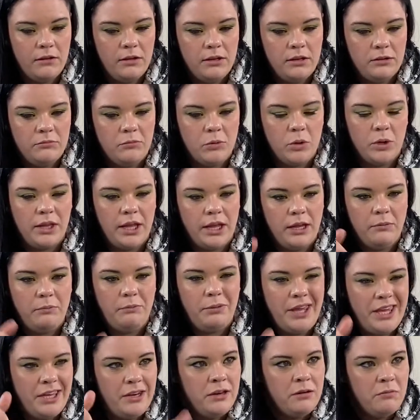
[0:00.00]
more like
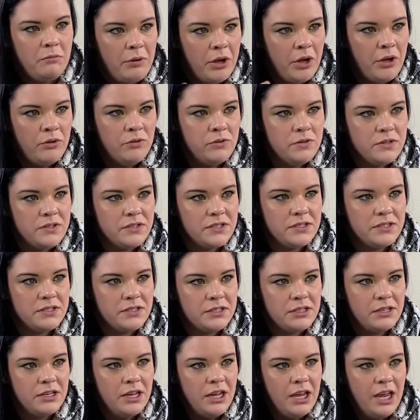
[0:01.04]
pin posts,
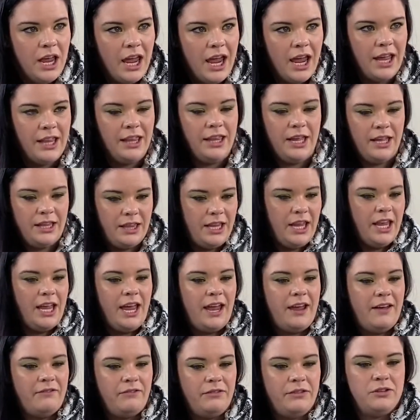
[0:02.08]
and then they
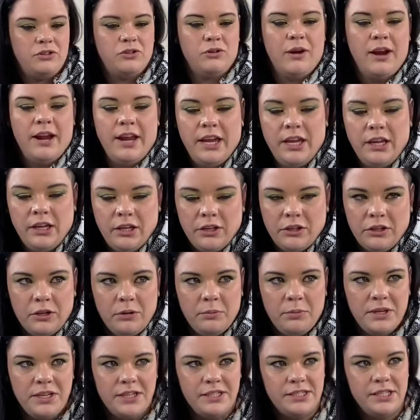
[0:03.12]
have the triangular
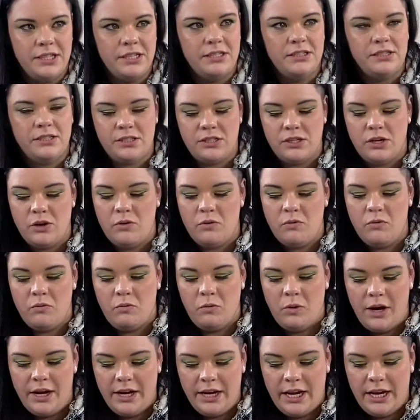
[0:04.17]
pieces. So
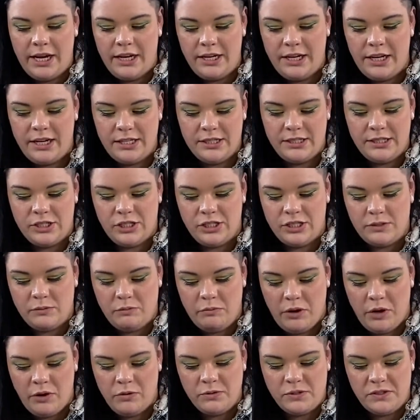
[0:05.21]
one end is just
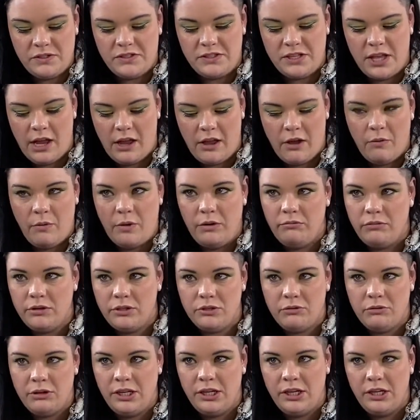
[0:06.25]
posts that go in
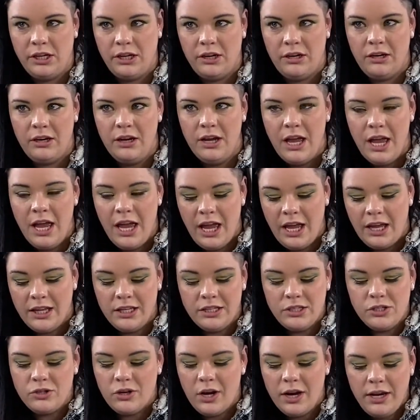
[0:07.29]
between here, and
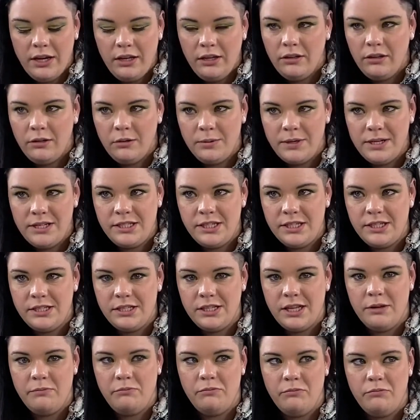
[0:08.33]
these triangular pieces,
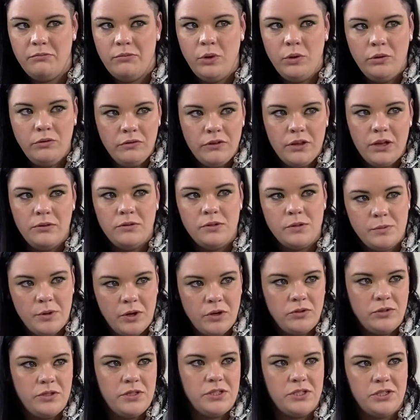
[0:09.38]
they move those
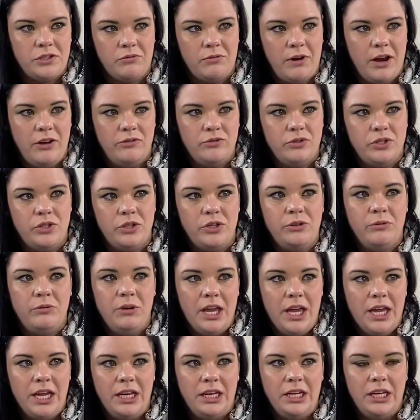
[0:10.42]
posts around, so you
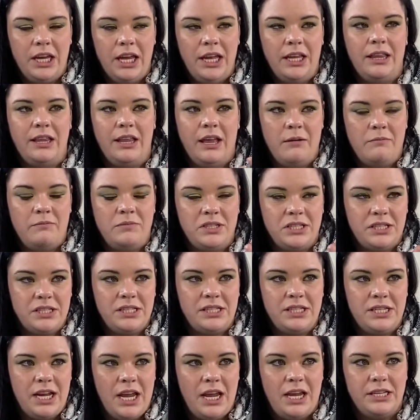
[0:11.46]
can't get them to
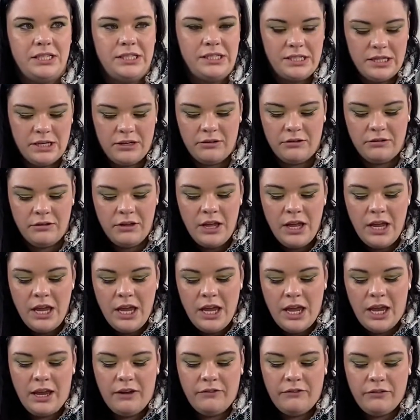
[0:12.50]
stay still.
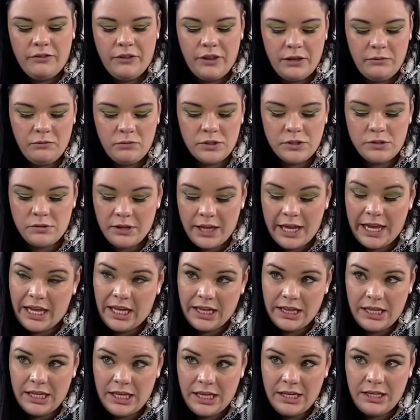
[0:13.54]
If it was like
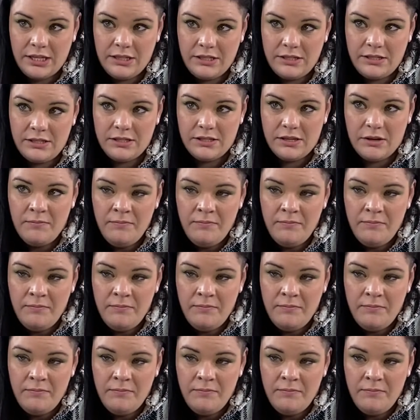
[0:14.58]
these,